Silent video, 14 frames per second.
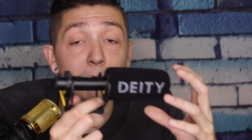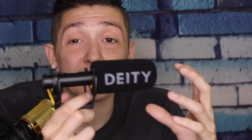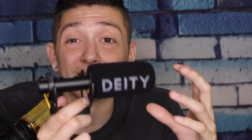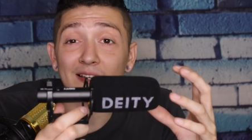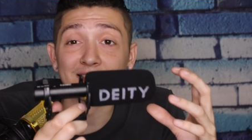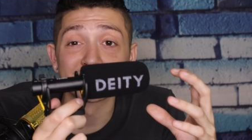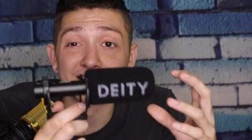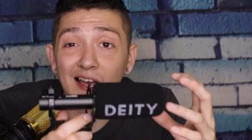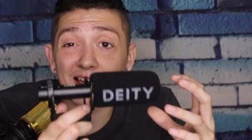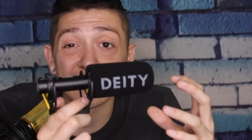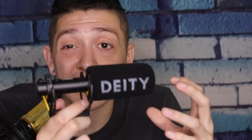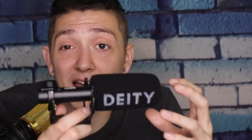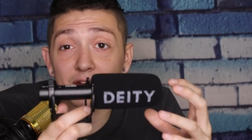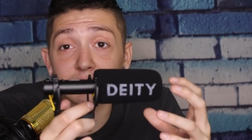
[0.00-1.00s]
but it's
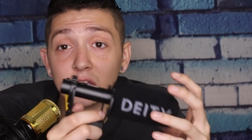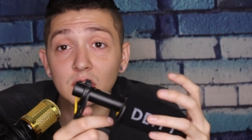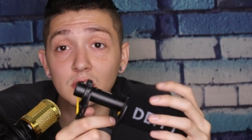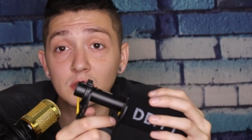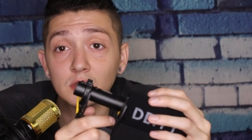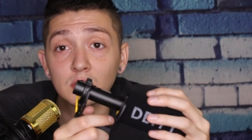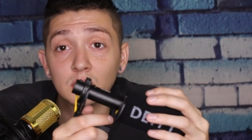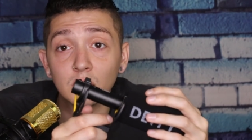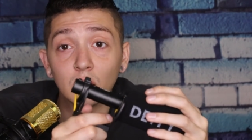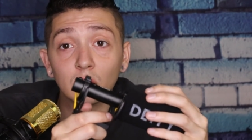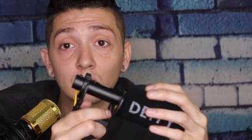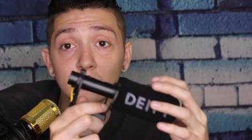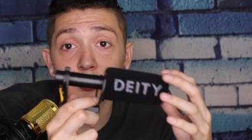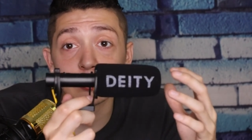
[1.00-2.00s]
not heavy. You
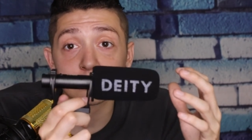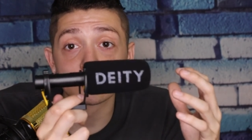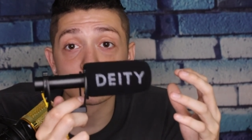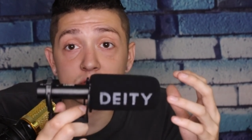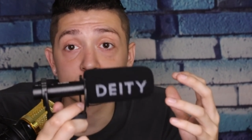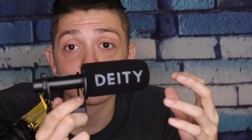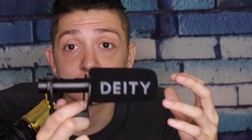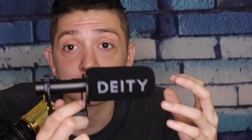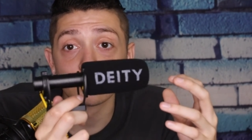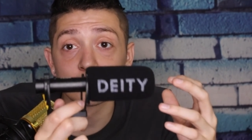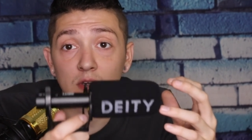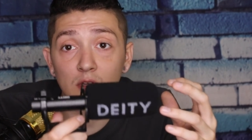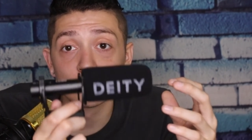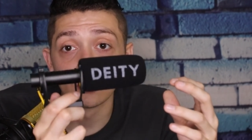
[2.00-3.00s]
know, it's
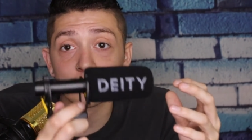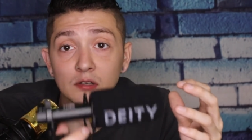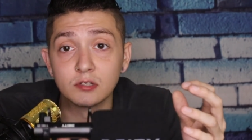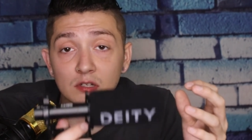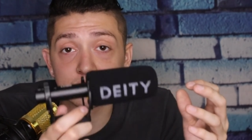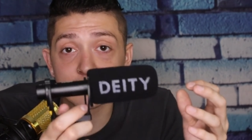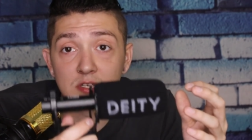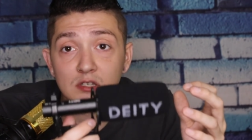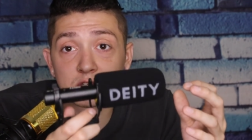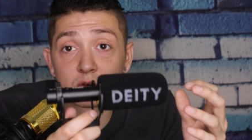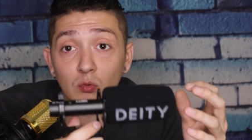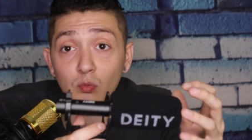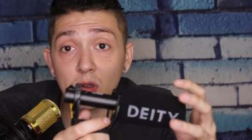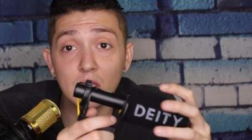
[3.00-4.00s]
it's a
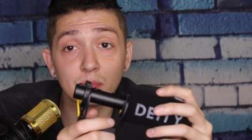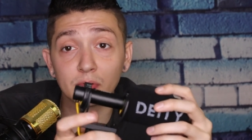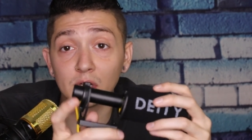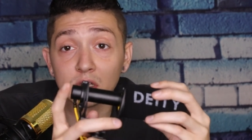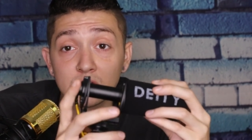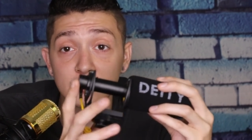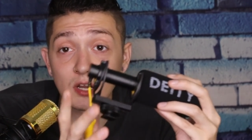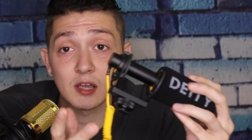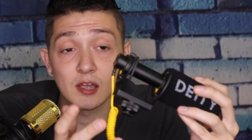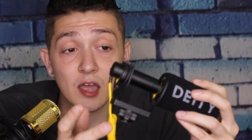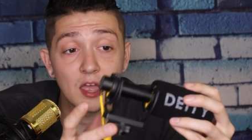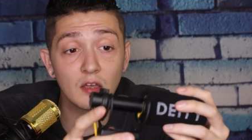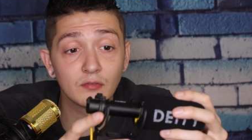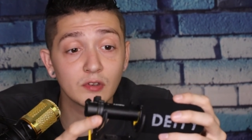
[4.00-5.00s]
decent weight, but it's
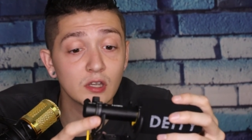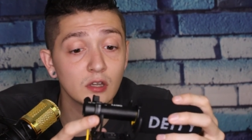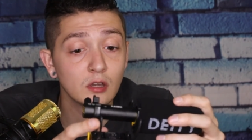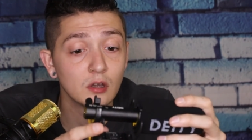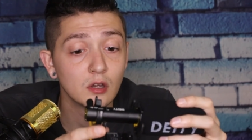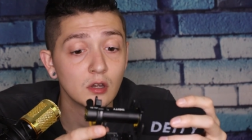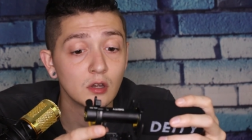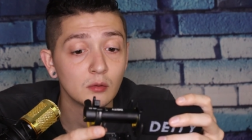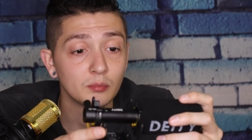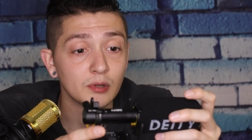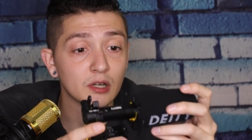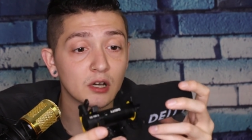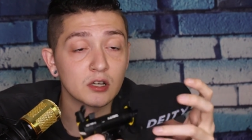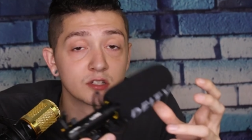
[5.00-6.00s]
not heavy
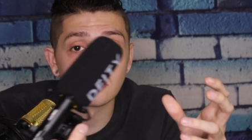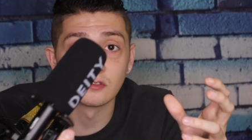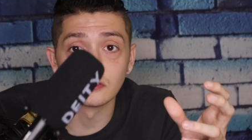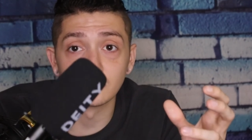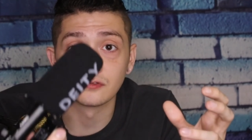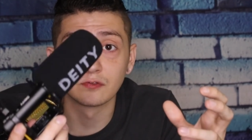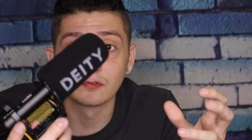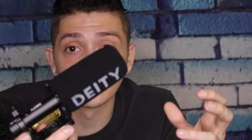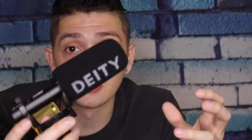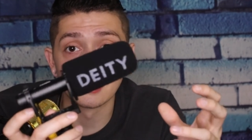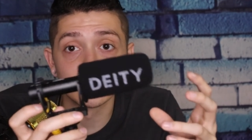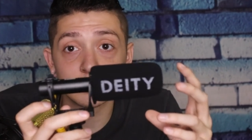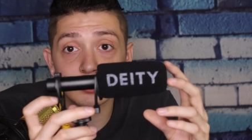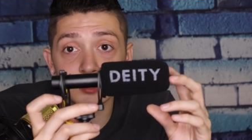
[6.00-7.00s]
because of
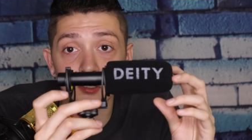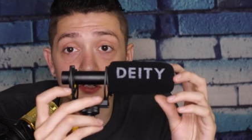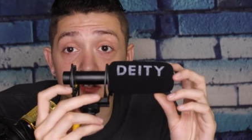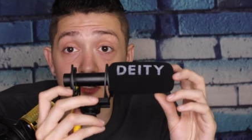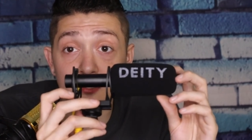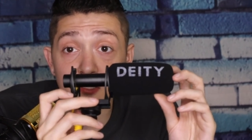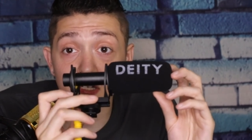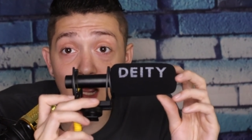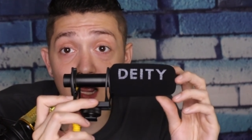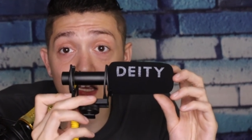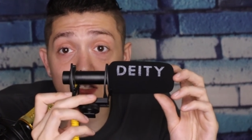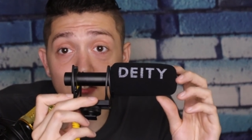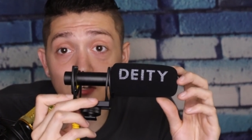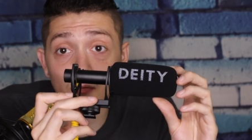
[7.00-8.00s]
the the
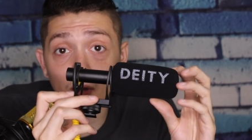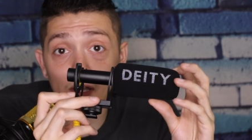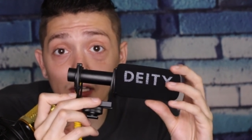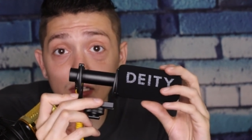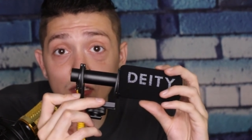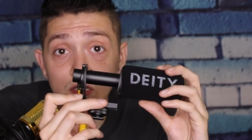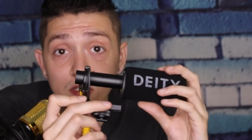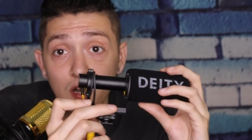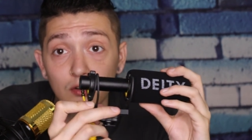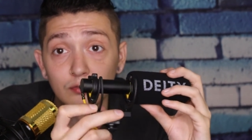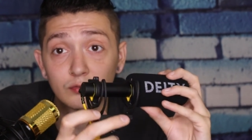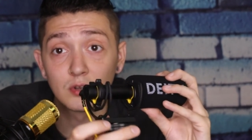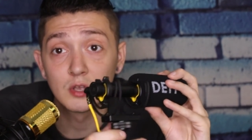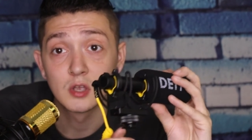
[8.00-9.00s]
size of the mic
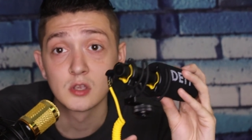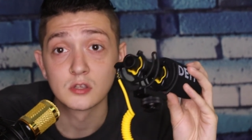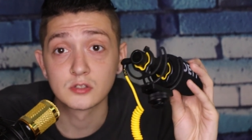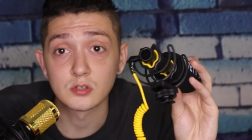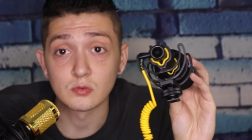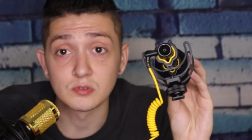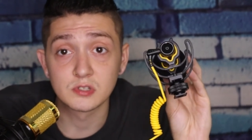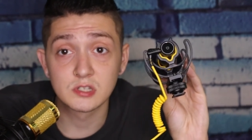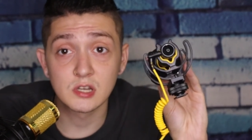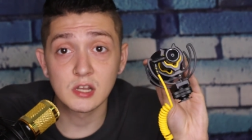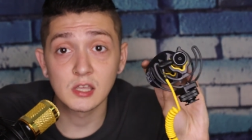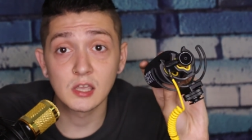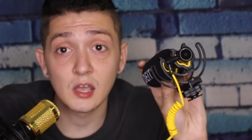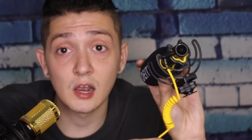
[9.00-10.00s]
itself. So
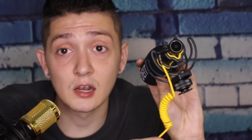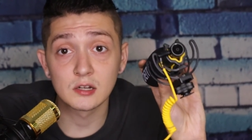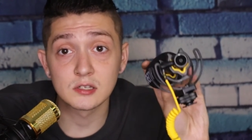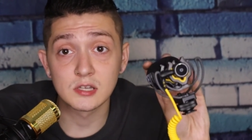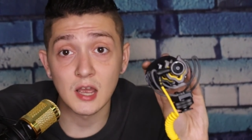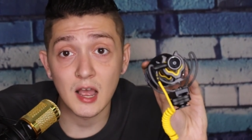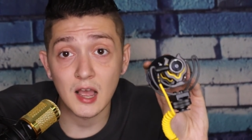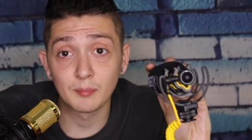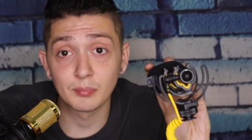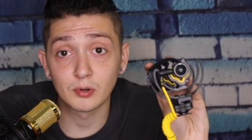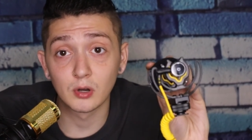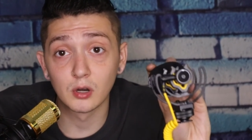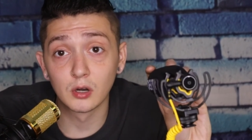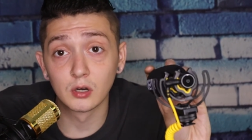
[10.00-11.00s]
sitting it on
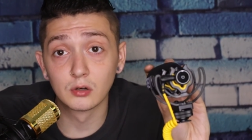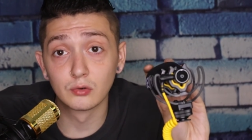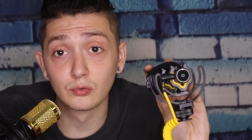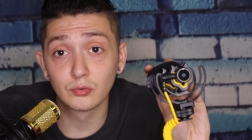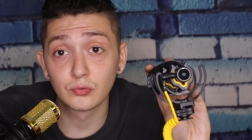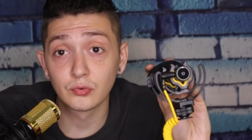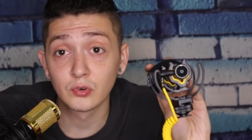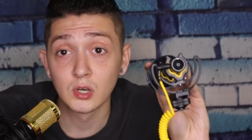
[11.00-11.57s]
top of